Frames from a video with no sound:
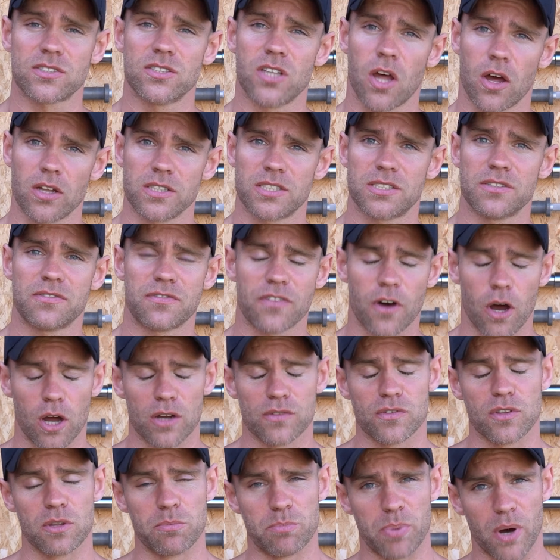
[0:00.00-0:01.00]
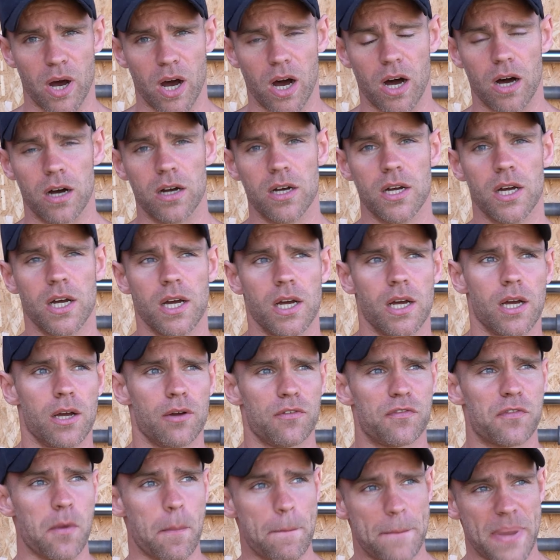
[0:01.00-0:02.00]
95 on the bar
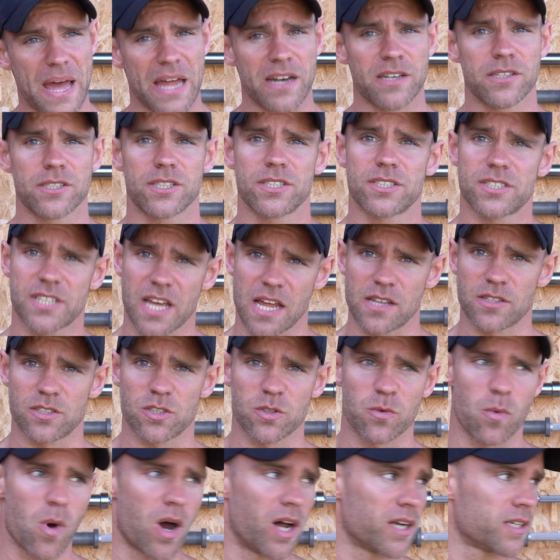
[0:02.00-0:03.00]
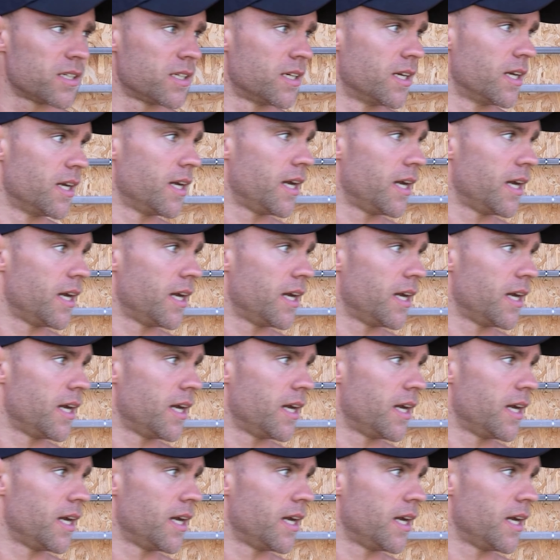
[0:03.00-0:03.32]
for bench, 10 to 1.